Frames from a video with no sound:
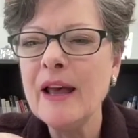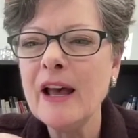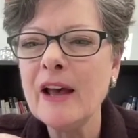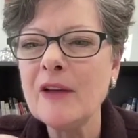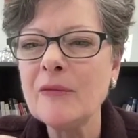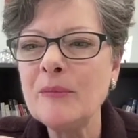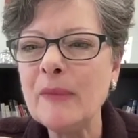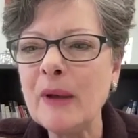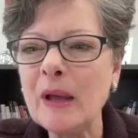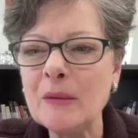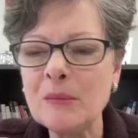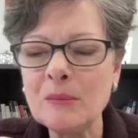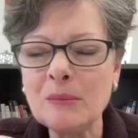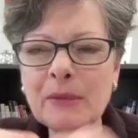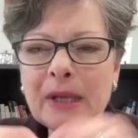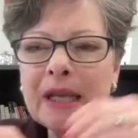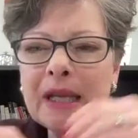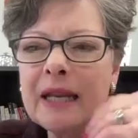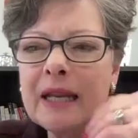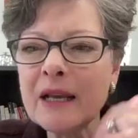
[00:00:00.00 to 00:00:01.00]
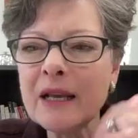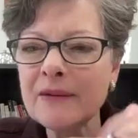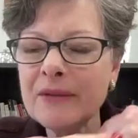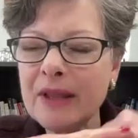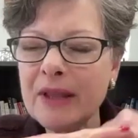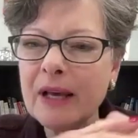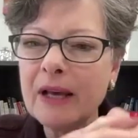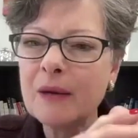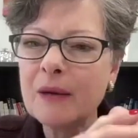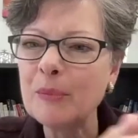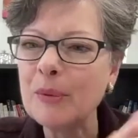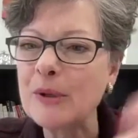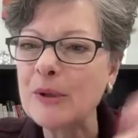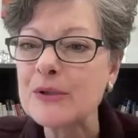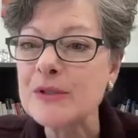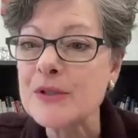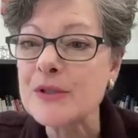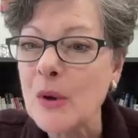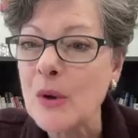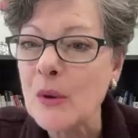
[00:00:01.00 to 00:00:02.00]
about many of the
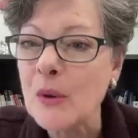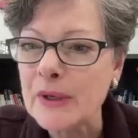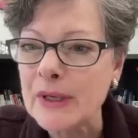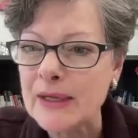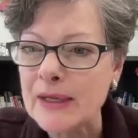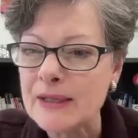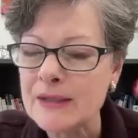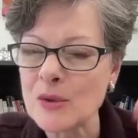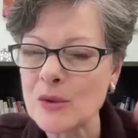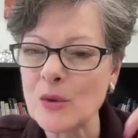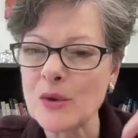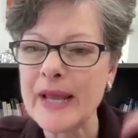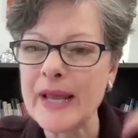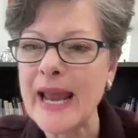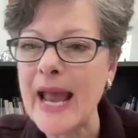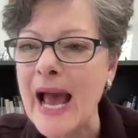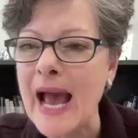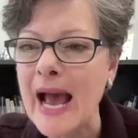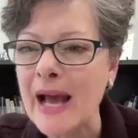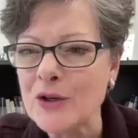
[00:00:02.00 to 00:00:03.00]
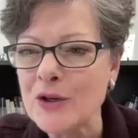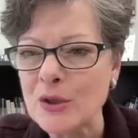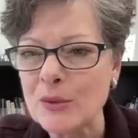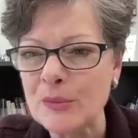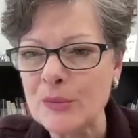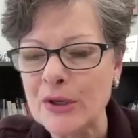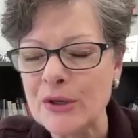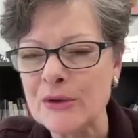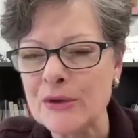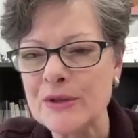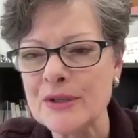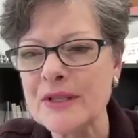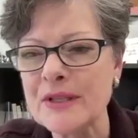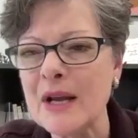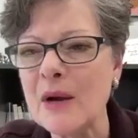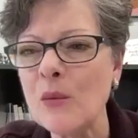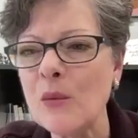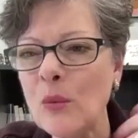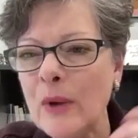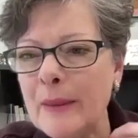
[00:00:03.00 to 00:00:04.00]
personas or the attributes
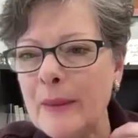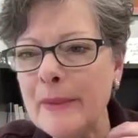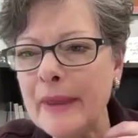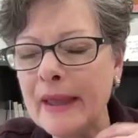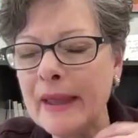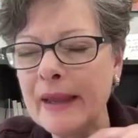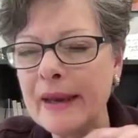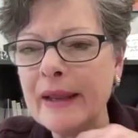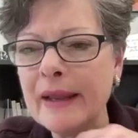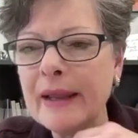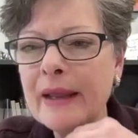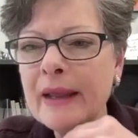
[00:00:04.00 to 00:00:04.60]
that women,